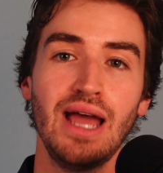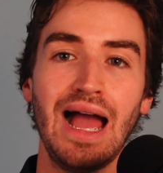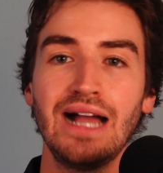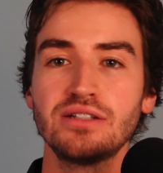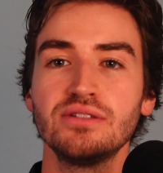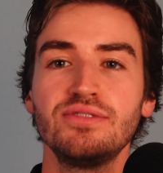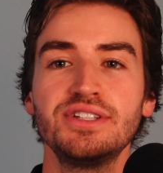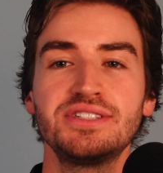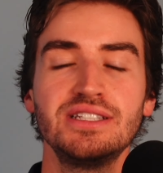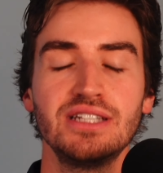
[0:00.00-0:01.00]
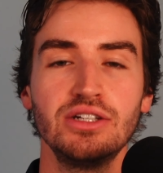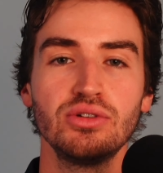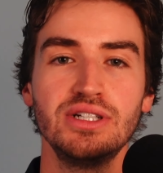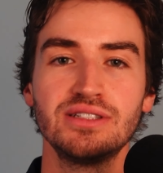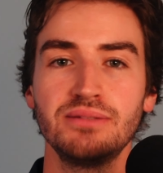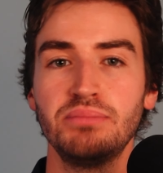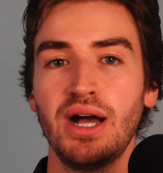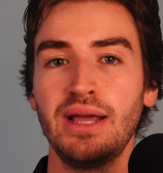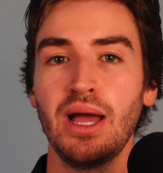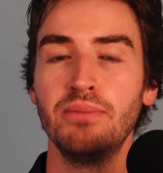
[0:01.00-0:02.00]
active listings increasing
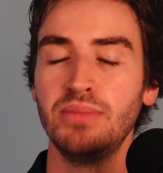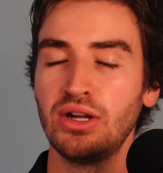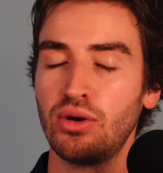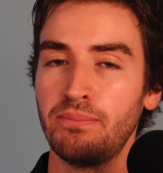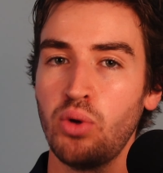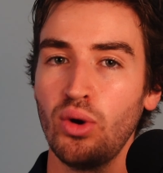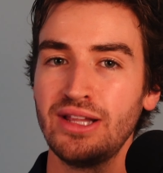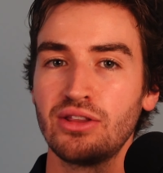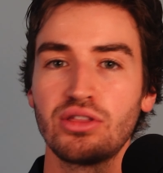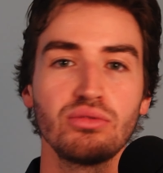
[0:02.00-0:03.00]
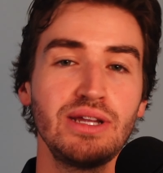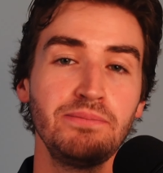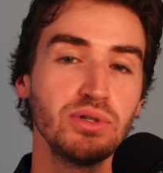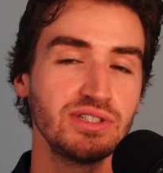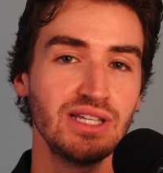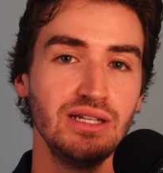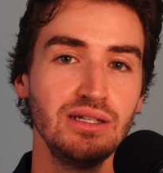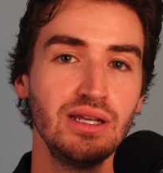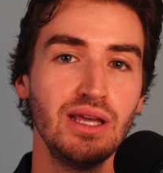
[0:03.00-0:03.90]
by a mere 0.3%,